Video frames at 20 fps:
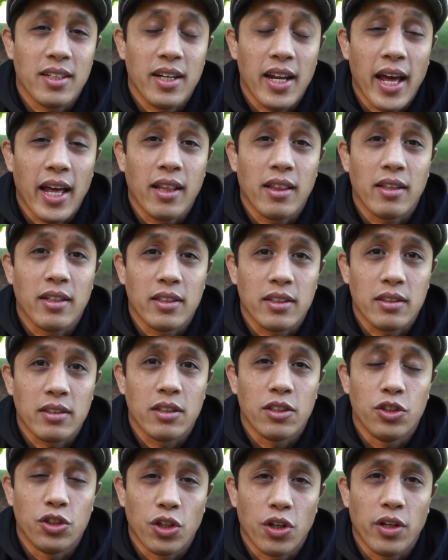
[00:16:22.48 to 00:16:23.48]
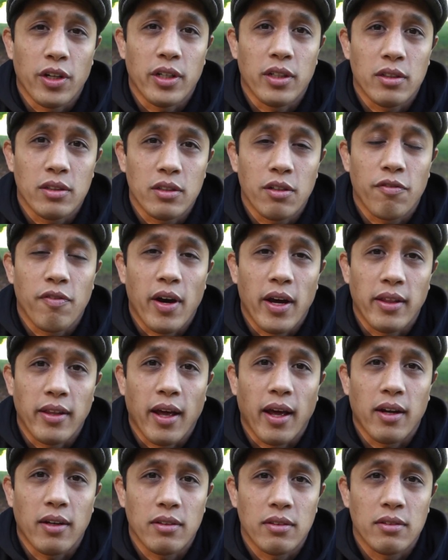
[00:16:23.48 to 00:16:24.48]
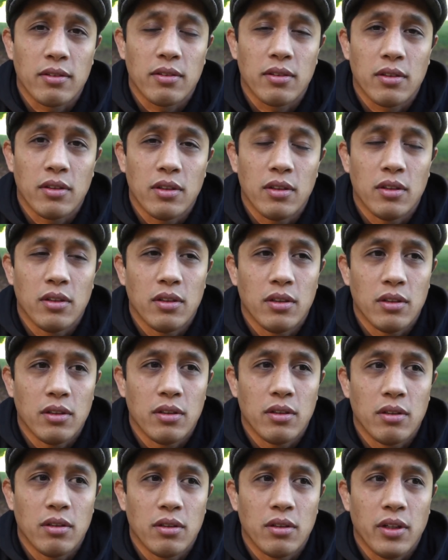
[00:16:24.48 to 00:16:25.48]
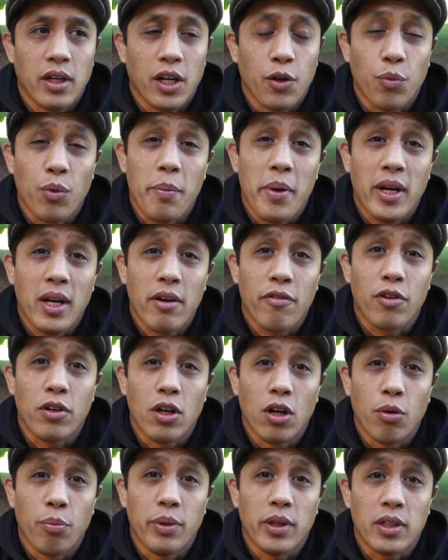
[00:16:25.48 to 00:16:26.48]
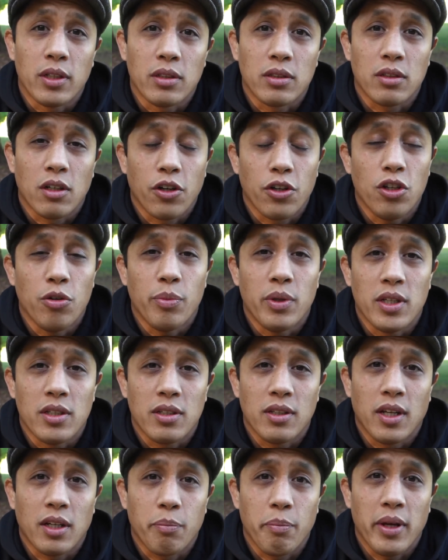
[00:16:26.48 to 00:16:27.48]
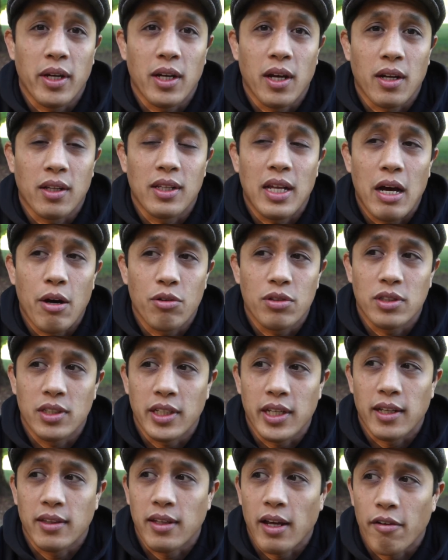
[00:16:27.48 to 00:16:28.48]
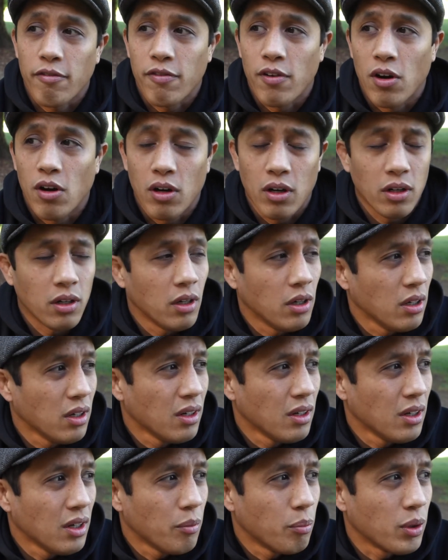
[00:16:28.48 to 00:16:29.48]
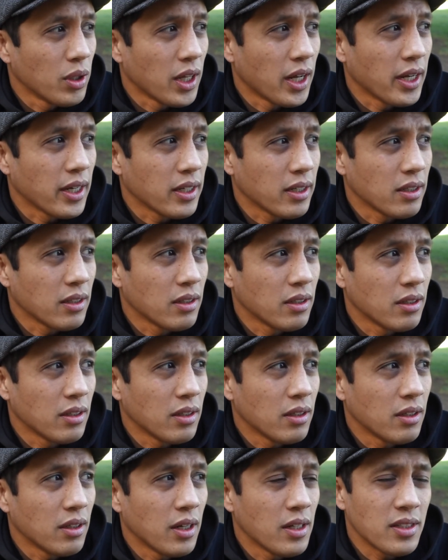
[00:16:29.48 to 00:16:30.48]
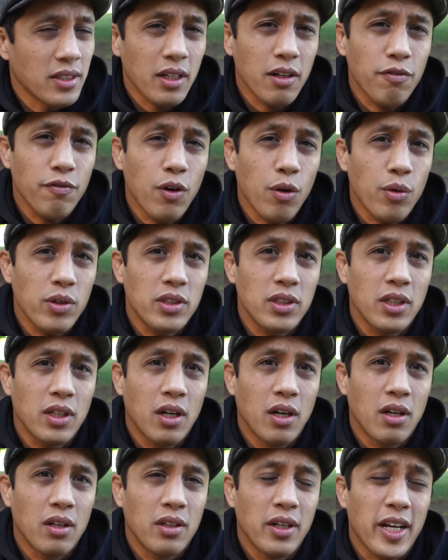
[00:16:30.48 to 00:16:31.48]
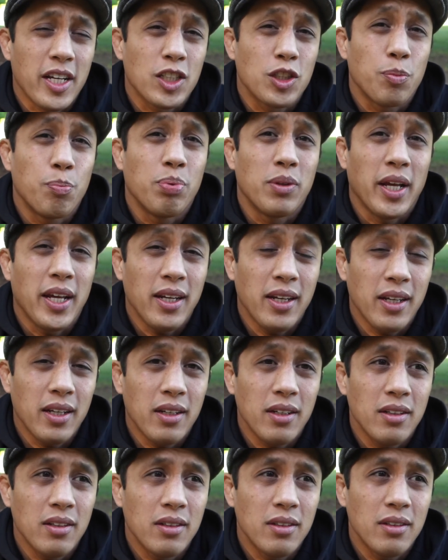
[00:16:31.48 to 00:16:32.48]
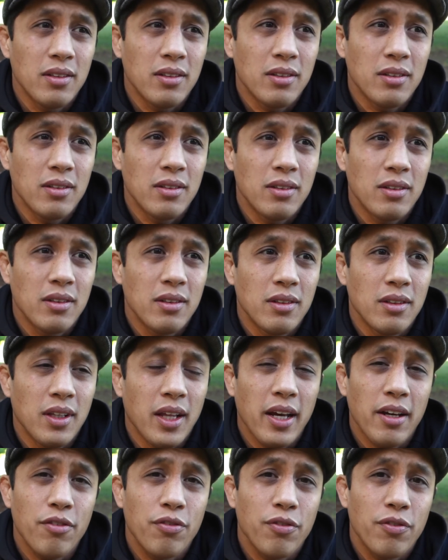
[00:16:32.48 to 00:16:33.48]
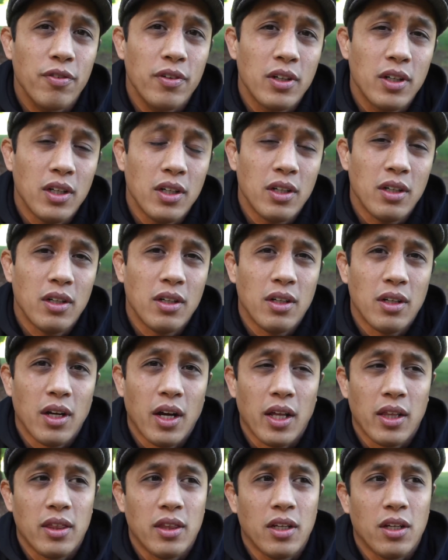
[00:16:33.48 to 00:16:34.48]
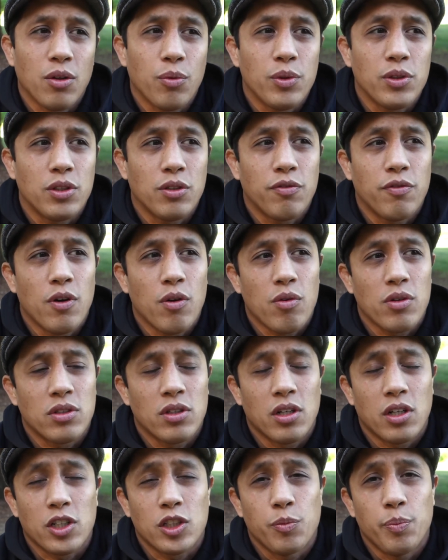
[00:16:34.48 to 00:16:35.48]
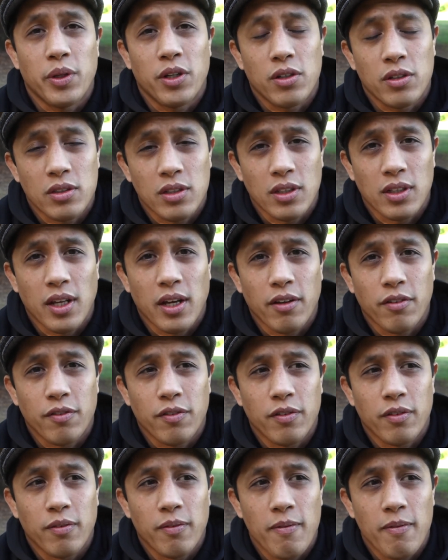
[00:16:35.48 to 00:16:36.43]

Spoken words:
endless journey to find that. And we may never know because our human intellect may not allow us to get that far. But like, instead of focusing on explaining life, I think we should focus on experiencing life